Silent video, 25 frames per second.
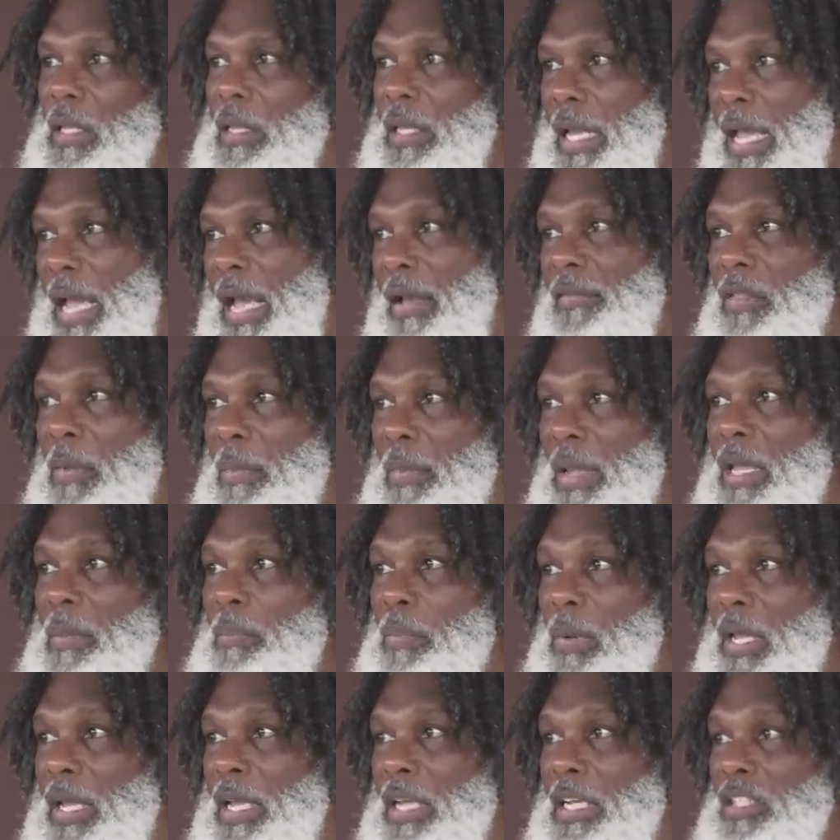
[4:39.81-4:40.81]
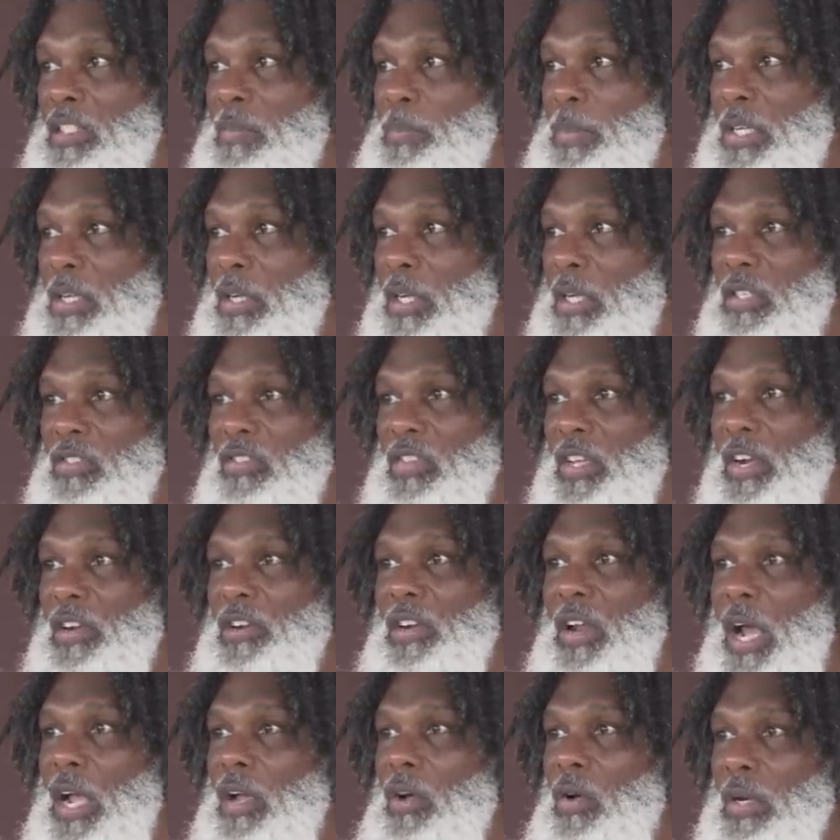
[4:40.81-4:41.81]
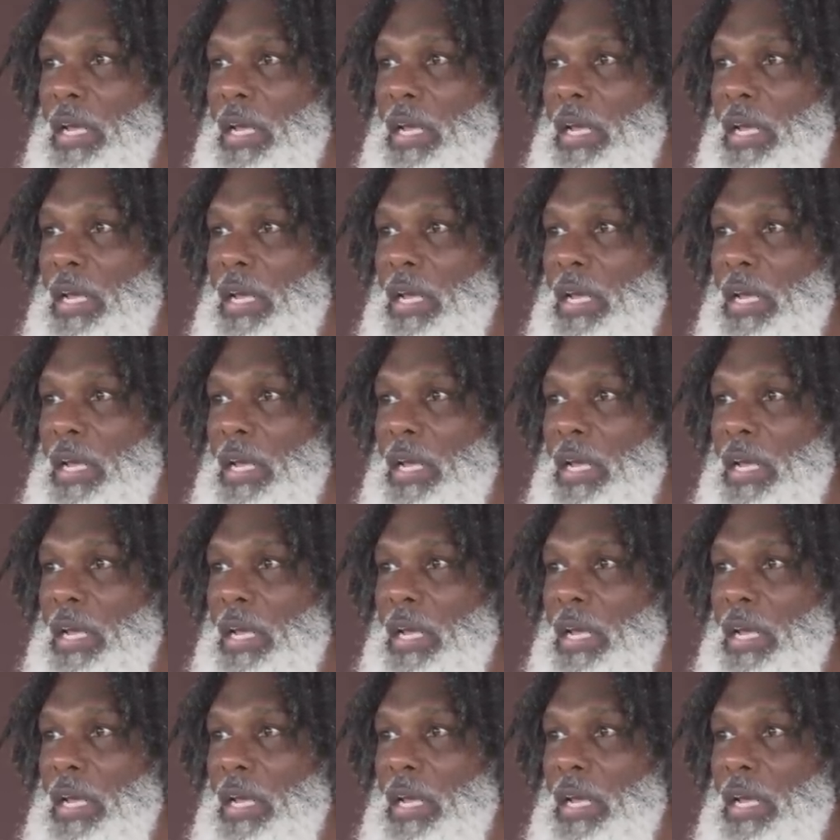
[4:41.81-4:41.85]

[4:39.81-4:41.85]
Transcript: they have to make plays because they're not